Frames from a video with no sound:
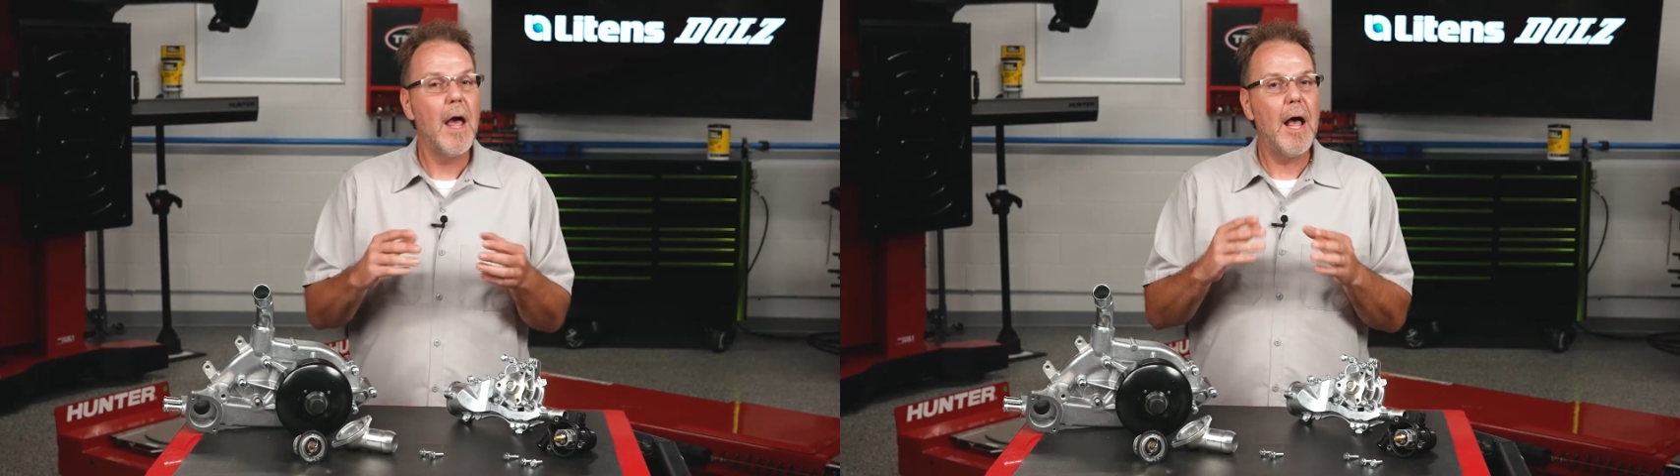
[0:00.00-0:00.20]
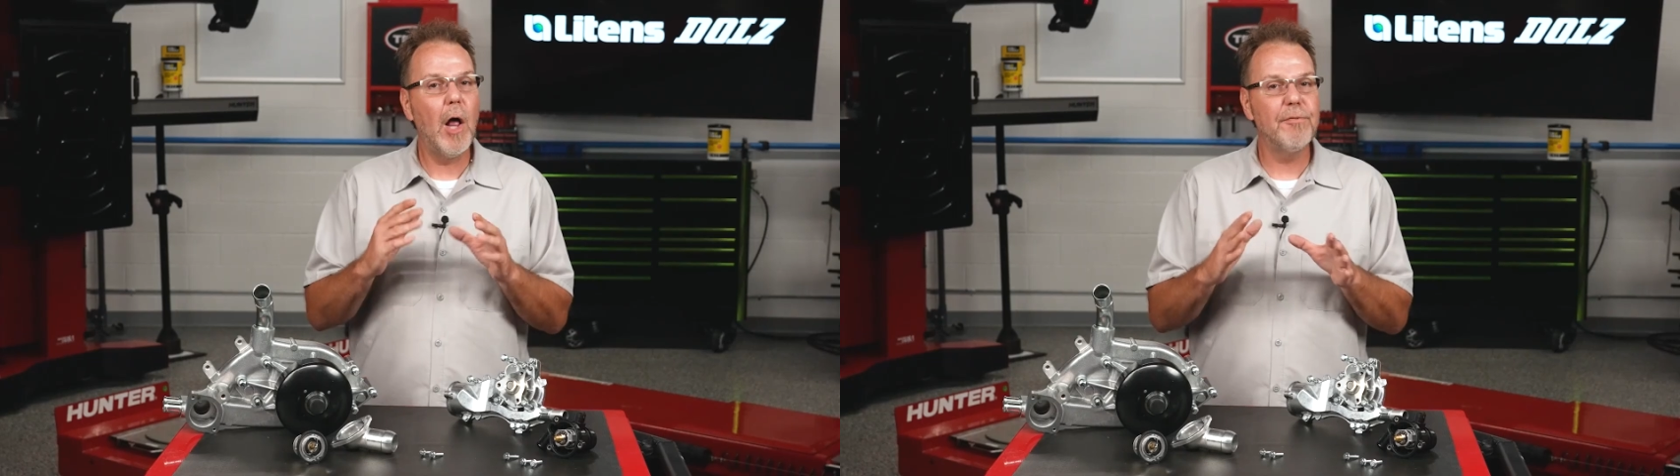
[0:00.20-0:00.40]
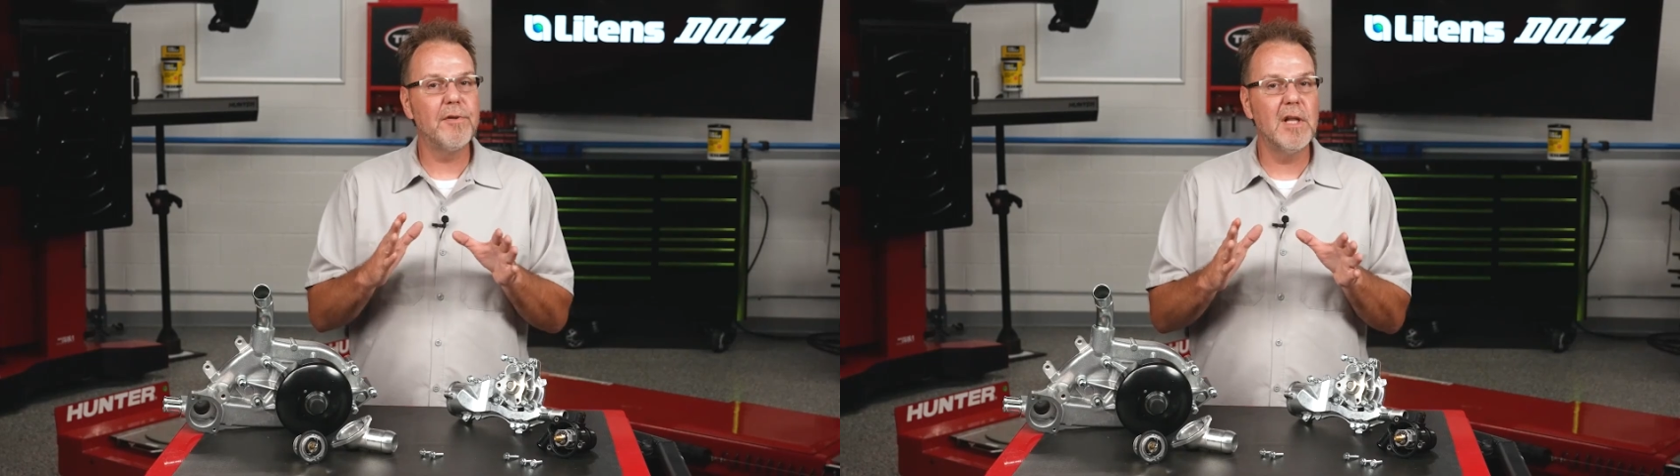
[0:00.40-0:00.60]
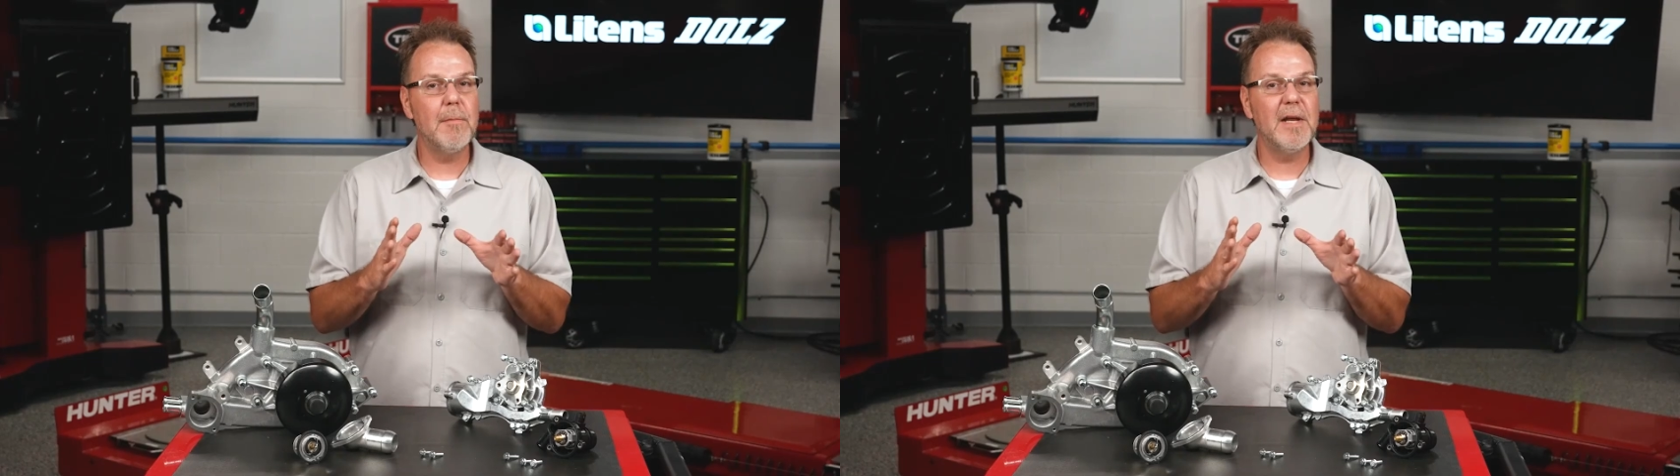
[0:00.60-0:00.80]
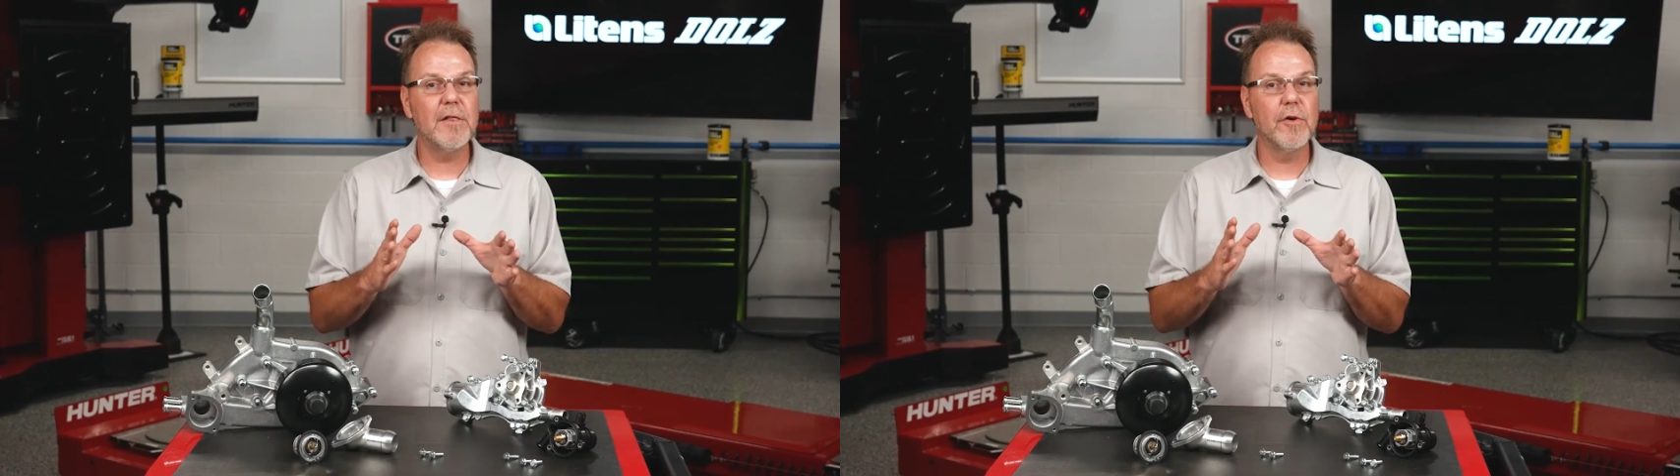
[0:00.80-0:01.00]
helps
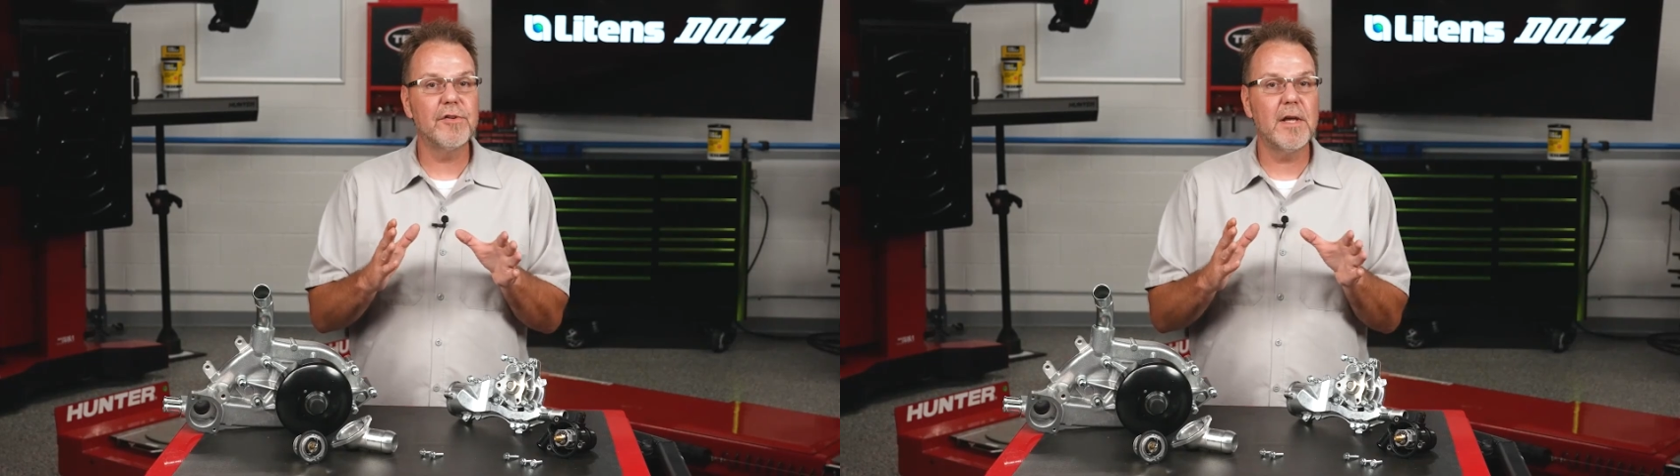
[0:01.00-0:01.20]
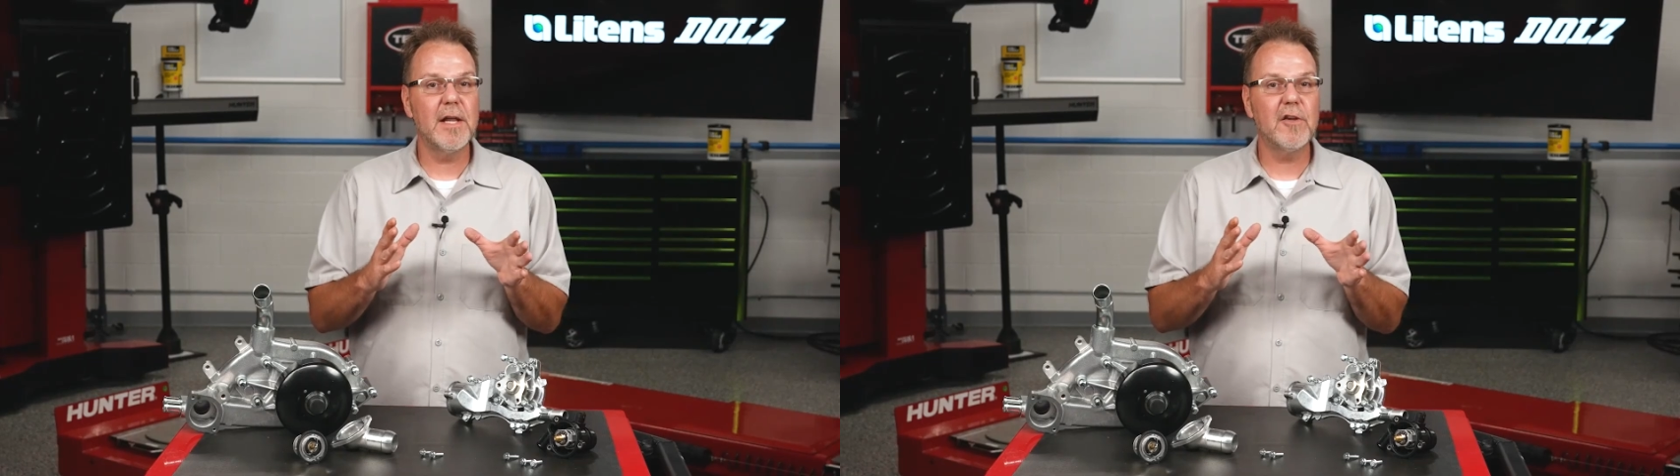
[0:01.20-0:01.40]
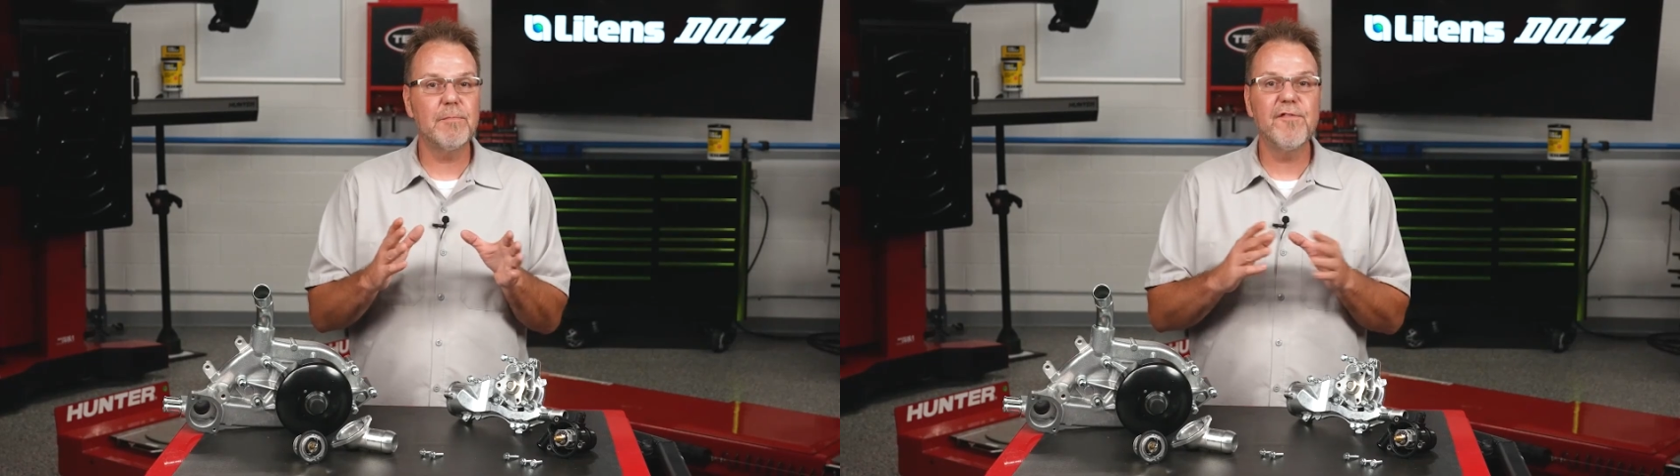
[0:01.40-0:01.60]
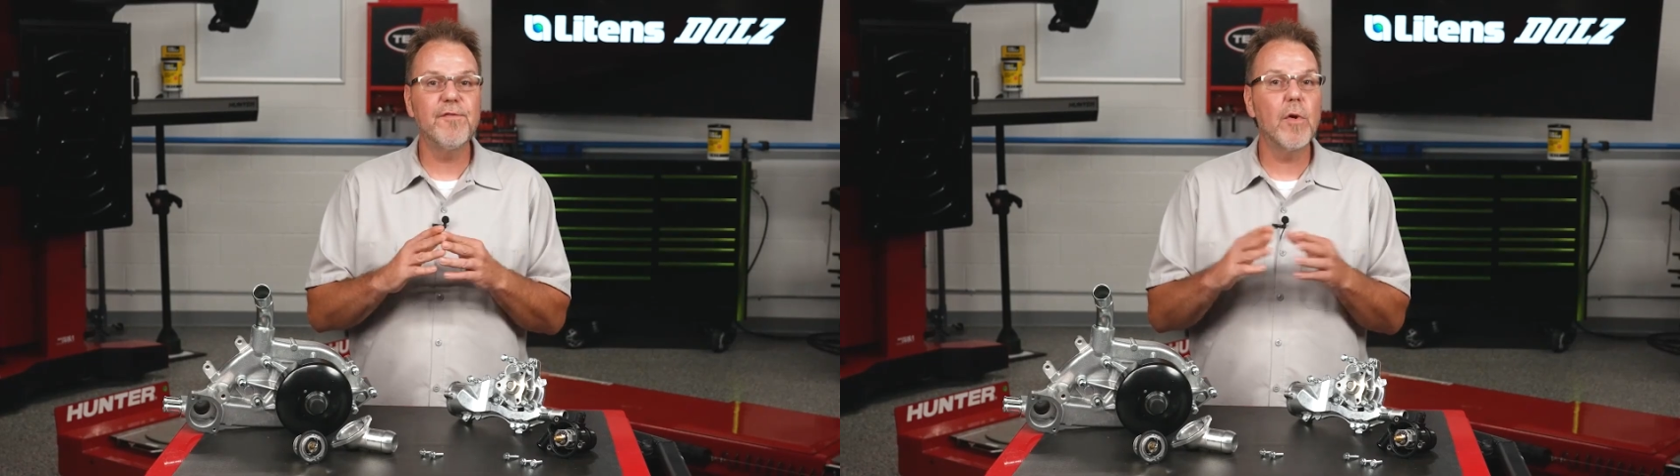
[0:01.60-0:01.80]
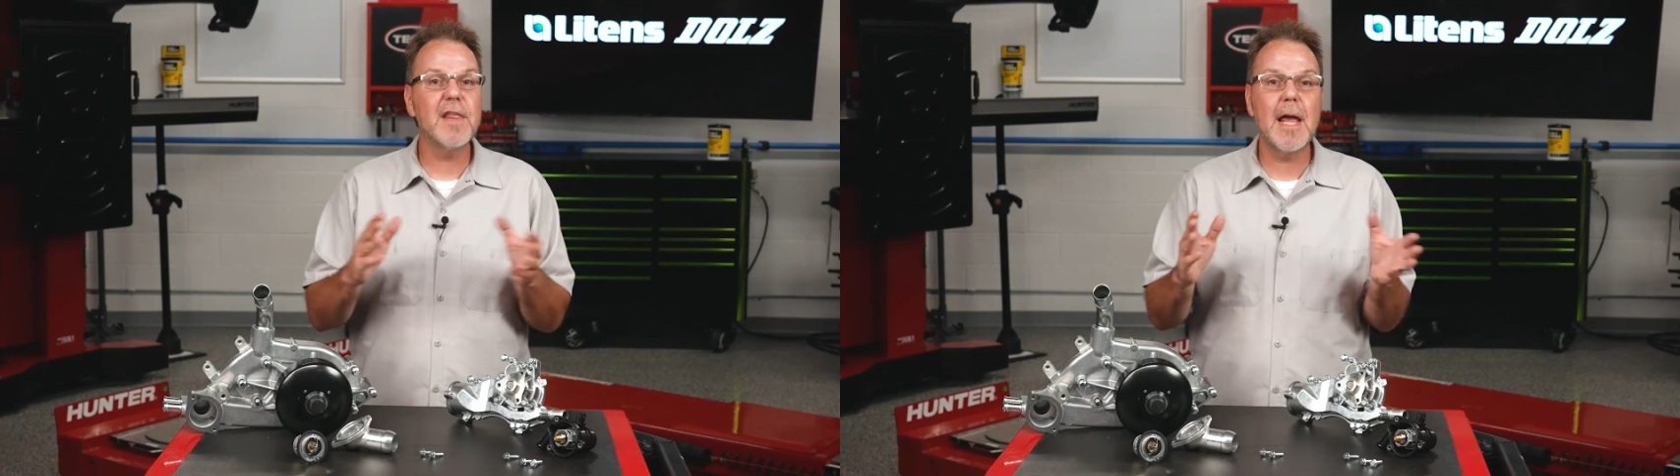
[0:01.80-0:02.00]
eliminate those headaches
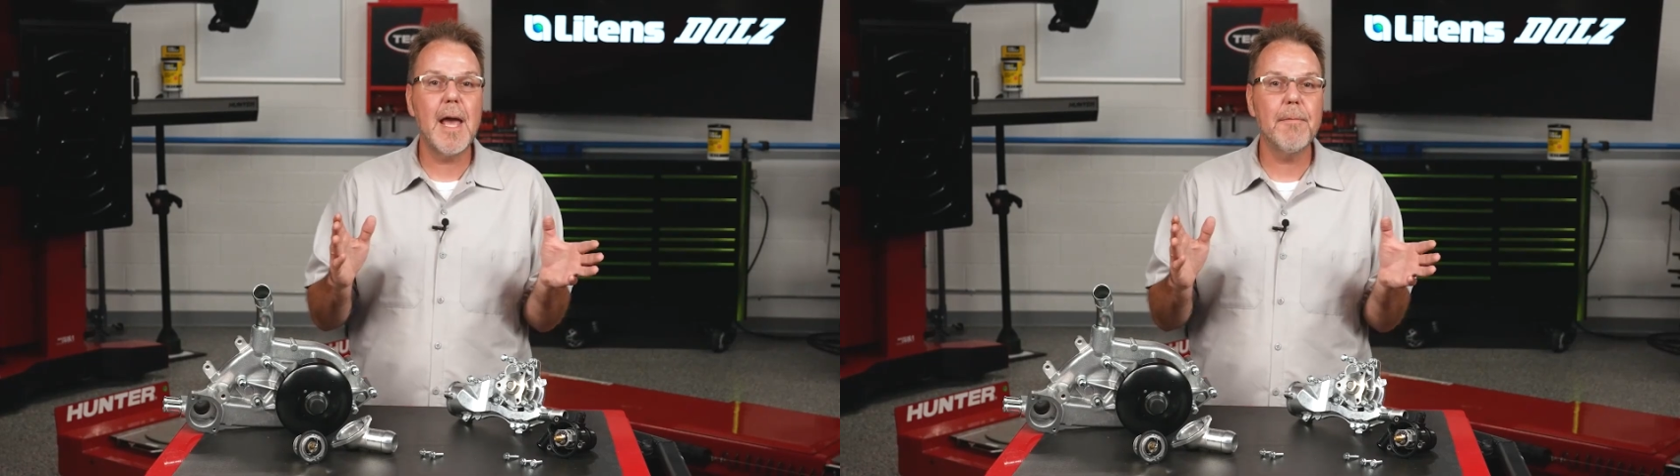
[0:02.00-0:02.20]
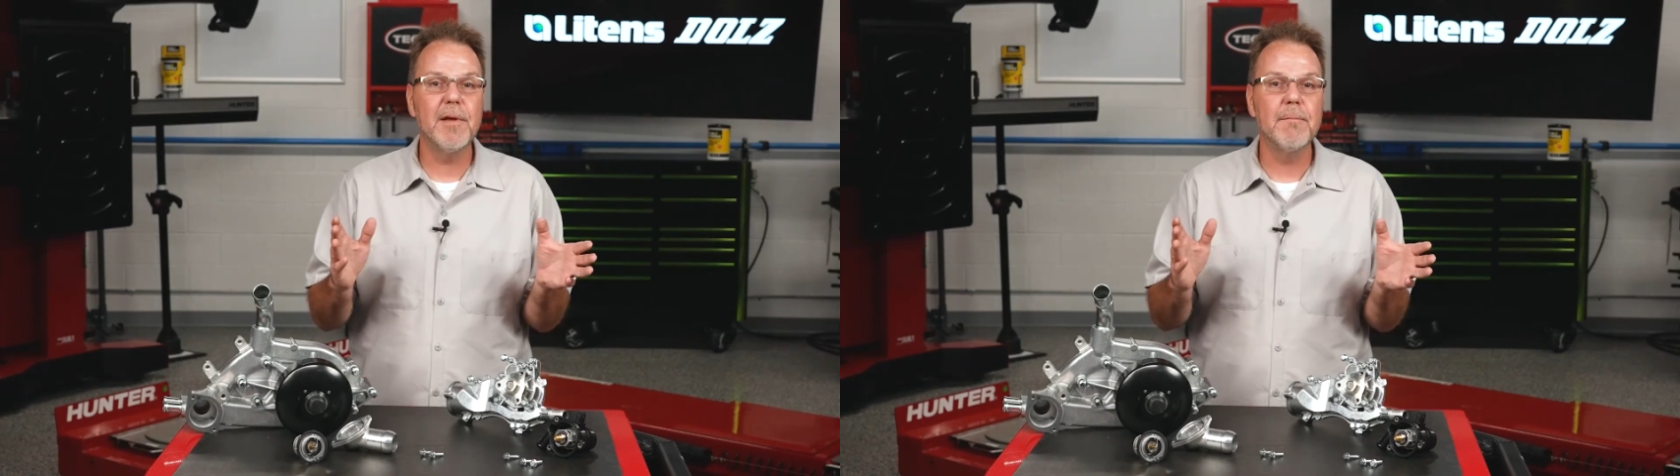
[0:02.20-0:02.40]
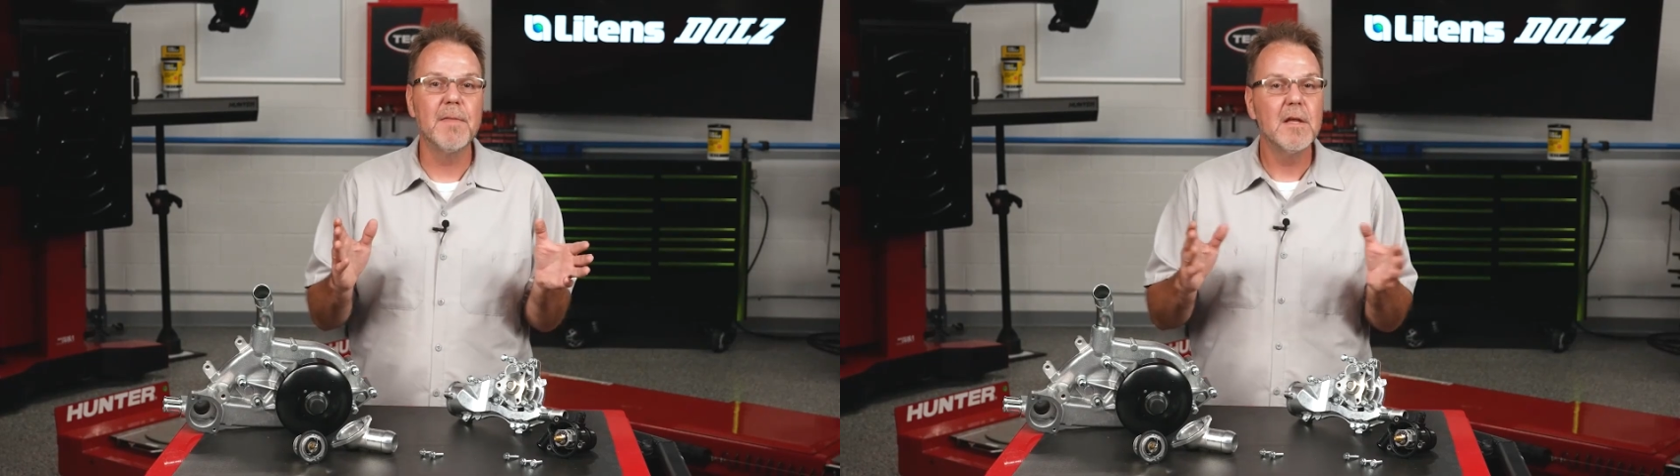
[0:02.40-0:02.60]
before they happen.